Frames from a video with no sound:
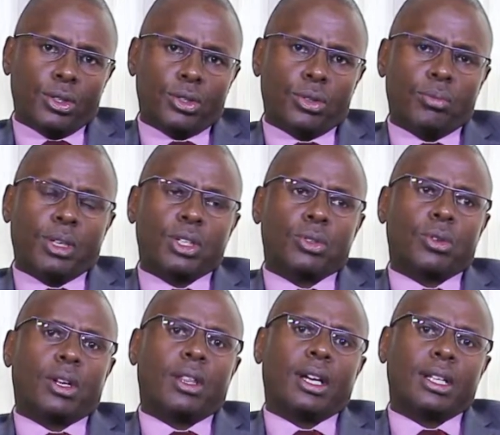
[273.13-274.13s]
to make
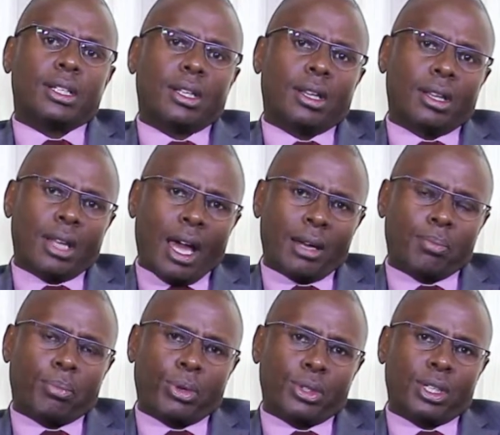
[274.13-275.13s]
sure that
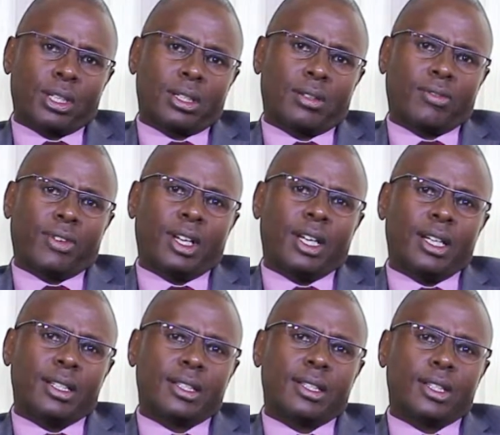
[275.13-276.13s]
that project
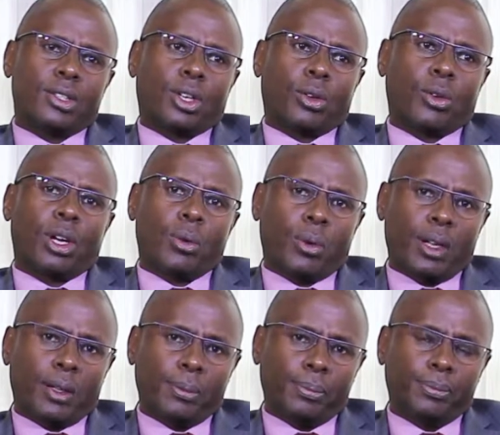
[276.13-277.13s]
finance is secured well.